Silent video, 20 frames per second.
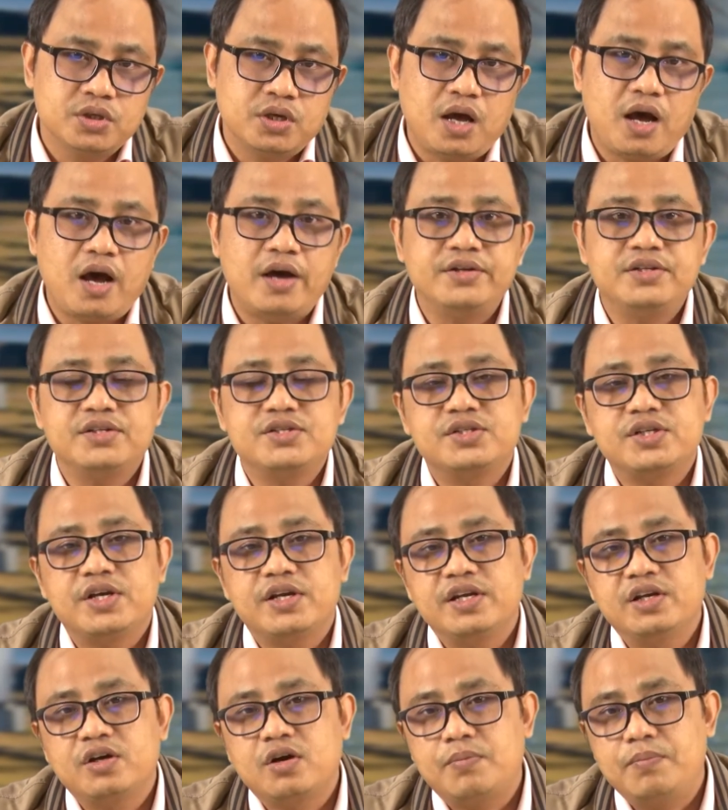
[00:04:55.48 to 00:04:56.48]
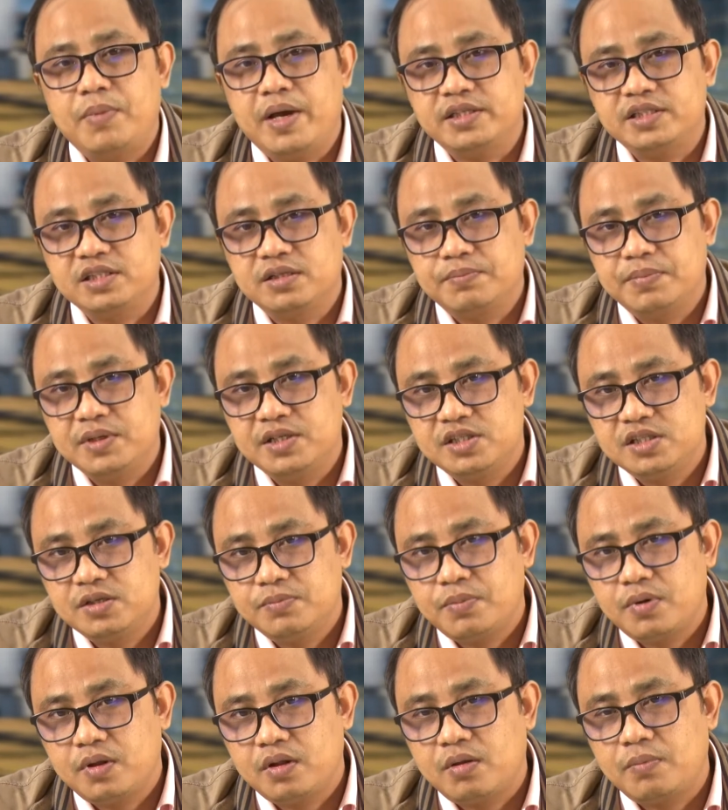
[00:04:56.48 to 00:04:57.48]
understanding of basic
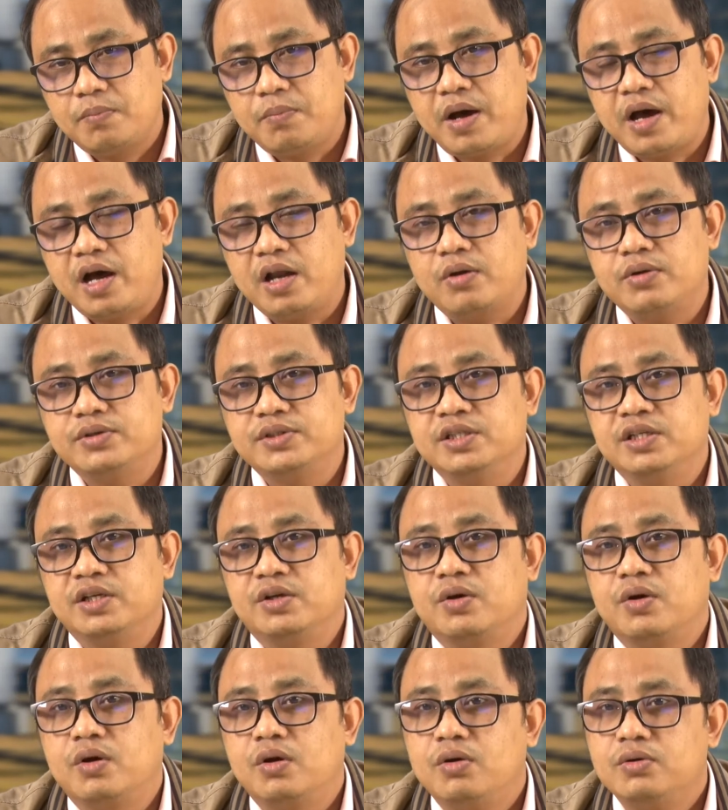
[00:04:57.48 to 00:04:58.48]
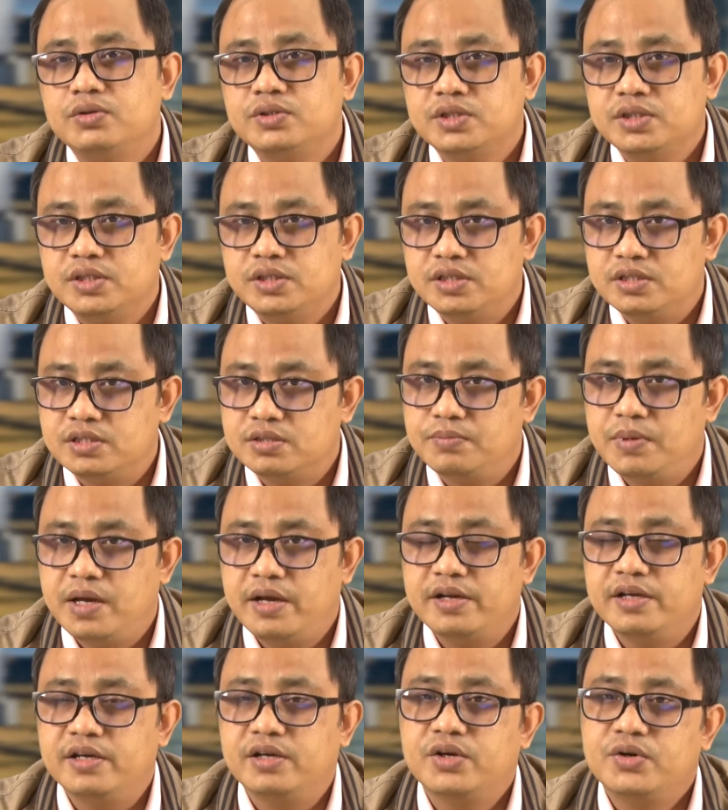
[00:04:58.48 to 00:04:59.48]
principle of biology and ecology is
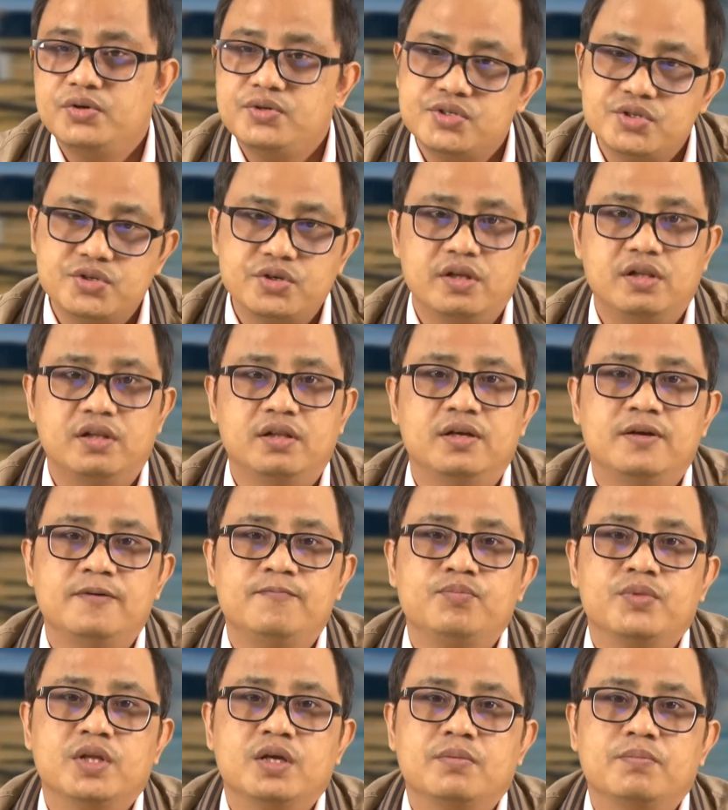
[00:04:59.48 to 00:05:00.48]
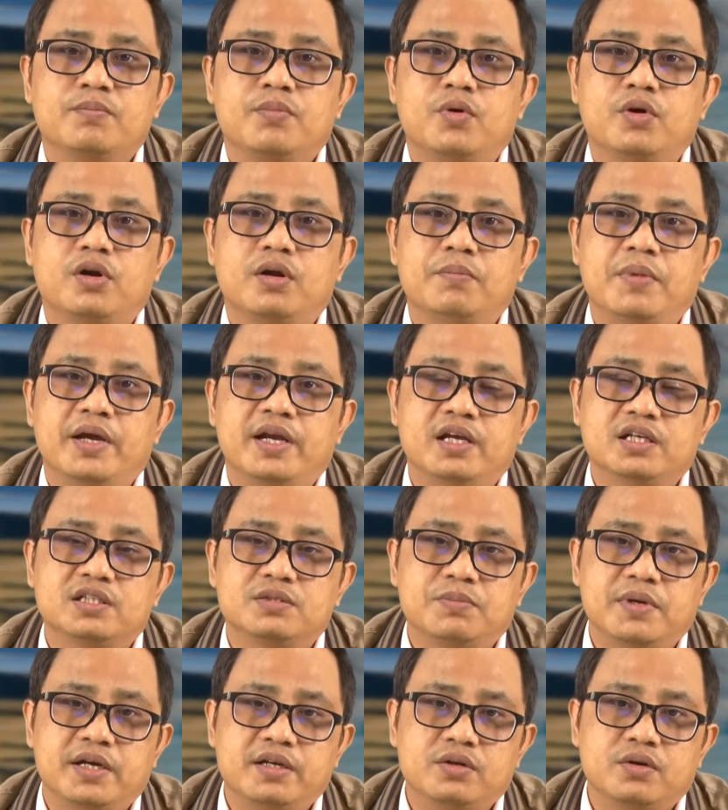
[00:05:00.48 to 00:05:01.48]
very crucial for the
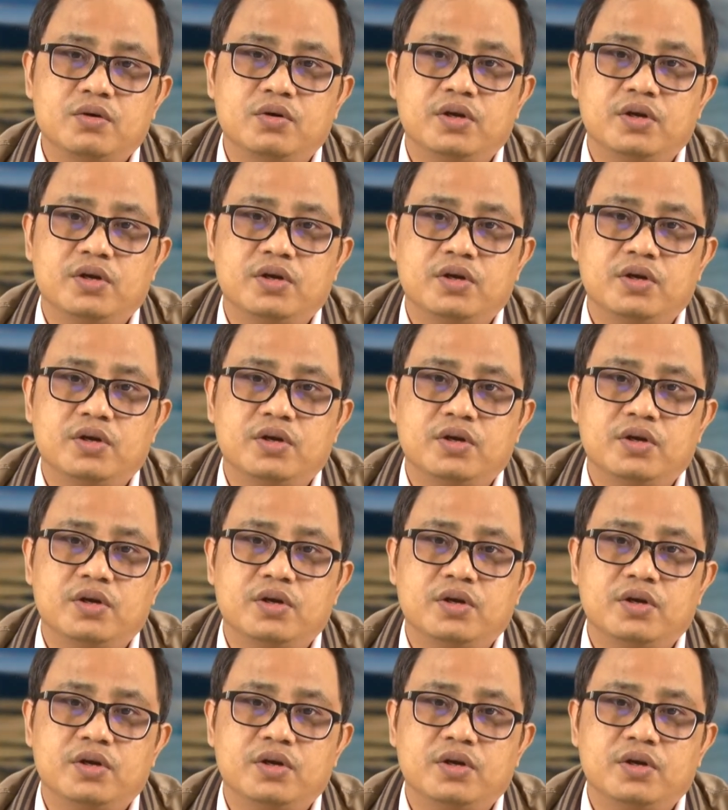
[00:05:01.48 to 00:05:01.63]
management or